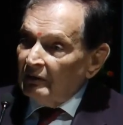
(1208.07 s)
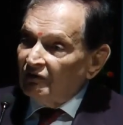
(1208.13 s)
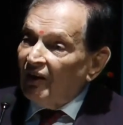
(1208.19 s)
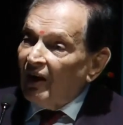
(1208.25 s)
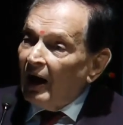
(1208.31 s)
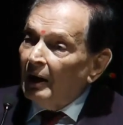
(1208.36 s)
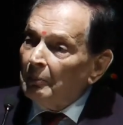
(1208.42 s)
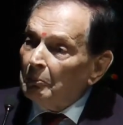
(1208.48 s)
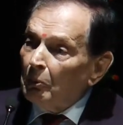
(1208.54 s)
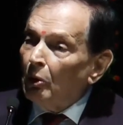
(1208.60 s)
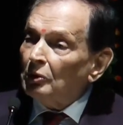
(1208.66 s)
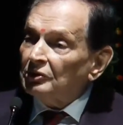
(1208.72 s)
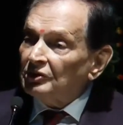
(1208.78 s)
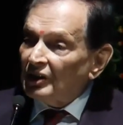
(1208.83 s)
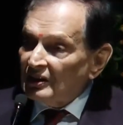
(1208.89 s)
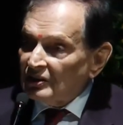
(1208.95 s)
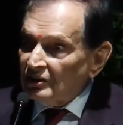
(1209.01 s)
far
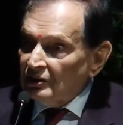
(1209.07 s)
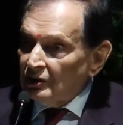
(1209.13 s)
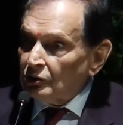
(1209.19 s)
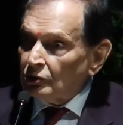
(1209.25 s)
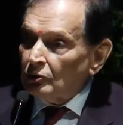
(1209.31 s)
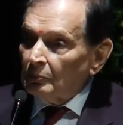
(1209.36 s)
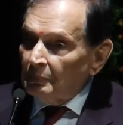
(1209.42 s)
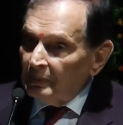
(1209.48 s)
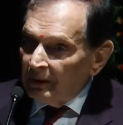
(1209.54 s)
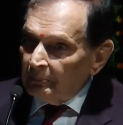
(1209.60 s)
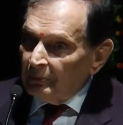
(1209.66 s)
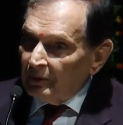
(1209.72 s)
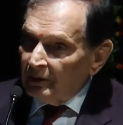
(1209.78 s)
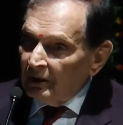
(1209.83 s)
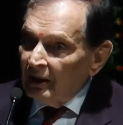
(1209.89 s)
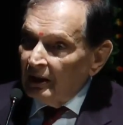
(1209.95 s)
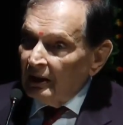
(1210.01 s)
more justice to people
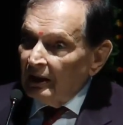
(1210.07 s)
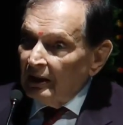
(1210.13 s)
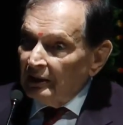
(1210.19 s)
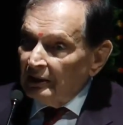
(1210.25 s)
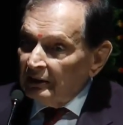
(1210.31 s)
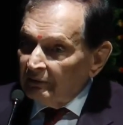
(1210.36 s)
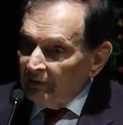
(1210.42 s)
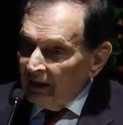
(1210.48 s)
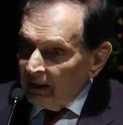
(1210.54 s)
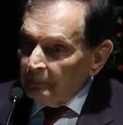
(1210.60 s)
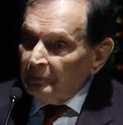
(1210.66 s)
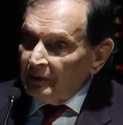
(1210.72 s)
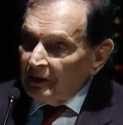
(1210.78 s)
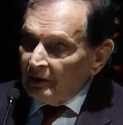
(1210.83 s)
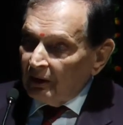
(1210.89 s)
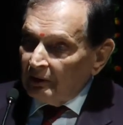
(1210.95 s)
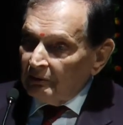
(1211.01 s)
in
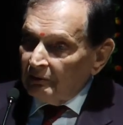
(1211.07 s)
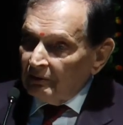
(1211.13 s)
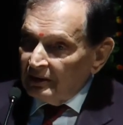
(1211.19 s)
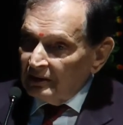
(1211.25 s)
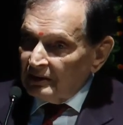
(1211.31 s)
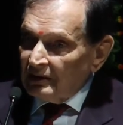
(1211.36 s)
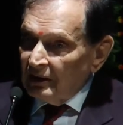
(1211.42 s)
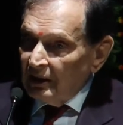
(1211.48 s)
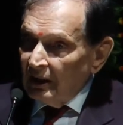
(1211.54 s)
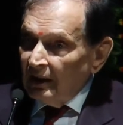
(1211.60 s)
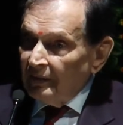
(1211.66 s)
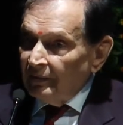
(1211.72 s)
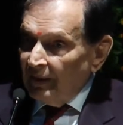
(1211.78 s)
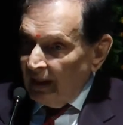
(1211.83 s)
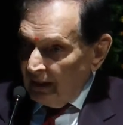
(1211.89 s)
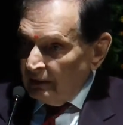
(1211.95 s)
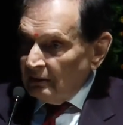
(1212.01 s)
developing countries
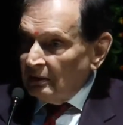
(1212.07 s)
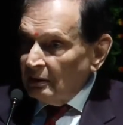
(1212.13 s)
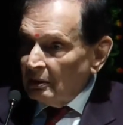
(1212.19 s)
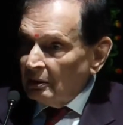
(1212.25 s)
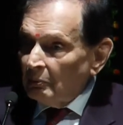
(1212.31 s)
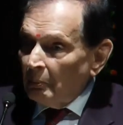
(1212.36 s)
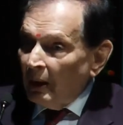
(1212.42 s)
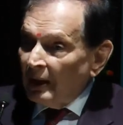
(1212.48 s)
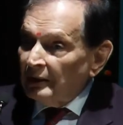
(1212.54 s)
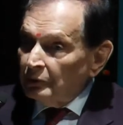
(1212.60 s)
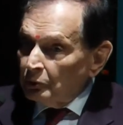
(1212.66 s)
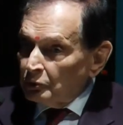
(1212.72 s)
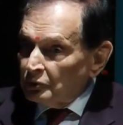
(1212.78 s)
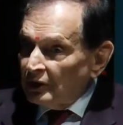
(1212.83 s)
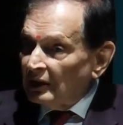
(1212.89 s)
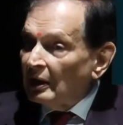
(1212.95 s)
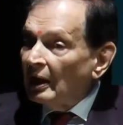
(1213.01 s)
than by
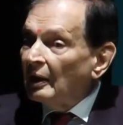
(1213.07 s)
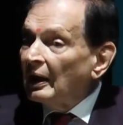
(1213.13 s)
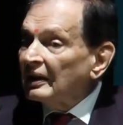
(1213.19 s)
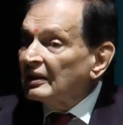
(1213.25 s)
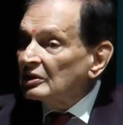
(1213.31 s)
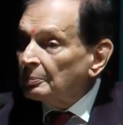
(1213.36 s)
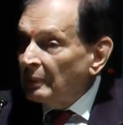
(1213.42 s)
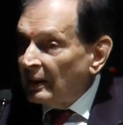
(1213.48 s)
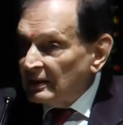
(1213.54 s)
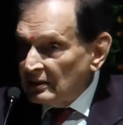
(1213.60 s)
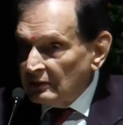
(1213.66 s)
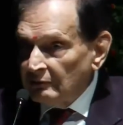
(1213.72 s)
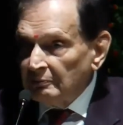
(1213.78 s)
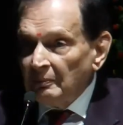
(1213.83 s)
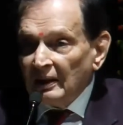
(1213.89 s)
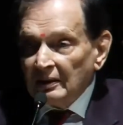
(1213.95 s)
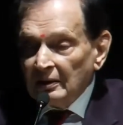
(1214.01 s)
using
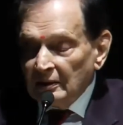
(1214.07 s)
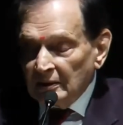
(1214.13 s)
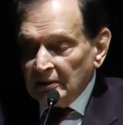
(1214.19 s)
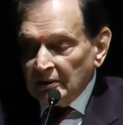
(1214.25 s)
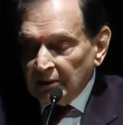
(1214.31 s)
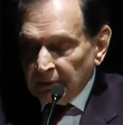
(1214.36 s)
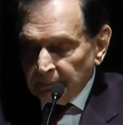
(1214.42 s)
expensive methods.